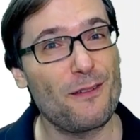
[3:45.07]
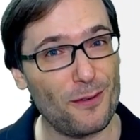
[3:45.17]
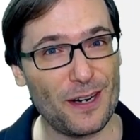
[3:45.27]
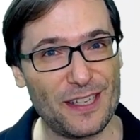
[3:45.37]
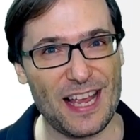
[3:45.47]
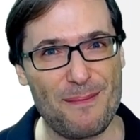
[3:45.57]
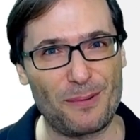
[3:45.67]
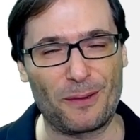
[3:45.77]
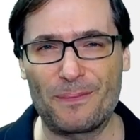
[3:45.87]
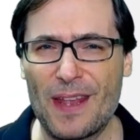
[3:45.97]
For
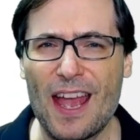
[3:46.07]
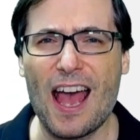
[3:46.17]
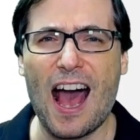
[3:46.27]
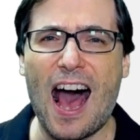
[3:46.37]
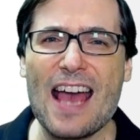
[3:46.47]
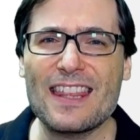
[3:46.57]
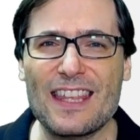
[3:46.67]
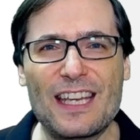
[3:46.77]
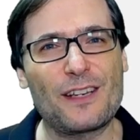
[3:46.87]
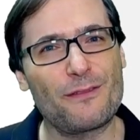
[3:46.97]
example, I
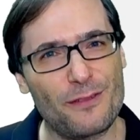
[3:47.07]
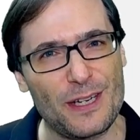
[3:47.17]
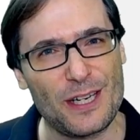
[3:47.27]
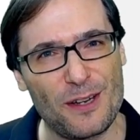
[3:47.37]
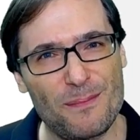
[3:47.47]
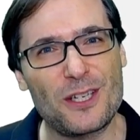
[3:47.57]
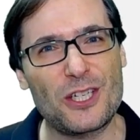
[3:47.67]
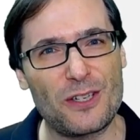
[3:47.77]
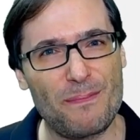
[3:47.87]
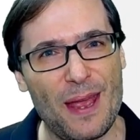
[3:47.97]
think Freedom
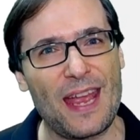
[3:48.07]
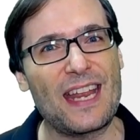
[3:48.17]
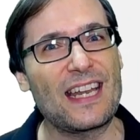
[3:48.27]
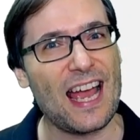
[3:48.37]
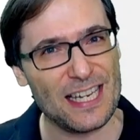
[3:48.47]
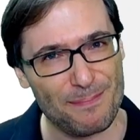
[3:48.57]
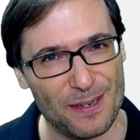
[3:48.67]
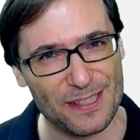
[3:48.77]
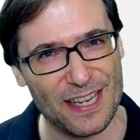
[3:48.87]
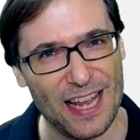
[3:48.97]
should pay
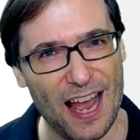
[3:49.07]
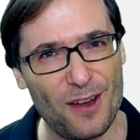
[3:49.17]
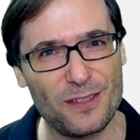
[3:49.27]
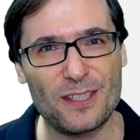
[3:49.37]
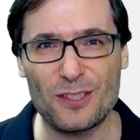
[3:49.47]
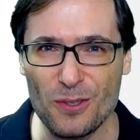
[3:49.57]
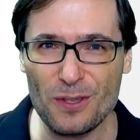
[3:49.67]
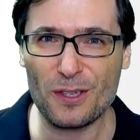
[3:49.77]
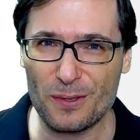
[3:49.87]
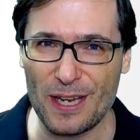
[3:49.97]
90% out
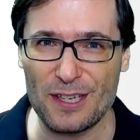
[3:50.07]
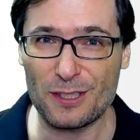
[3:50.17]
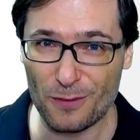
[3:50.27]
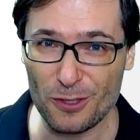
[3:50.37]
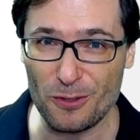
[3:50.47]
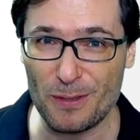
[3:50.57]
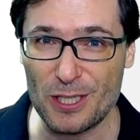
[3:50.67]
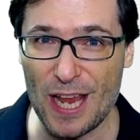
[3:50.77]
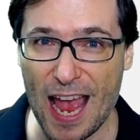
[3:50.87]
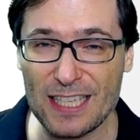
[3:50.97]
to the creators for Super
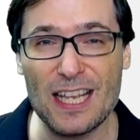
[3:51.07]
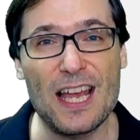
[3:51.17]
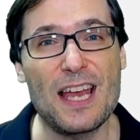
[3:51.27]
Chat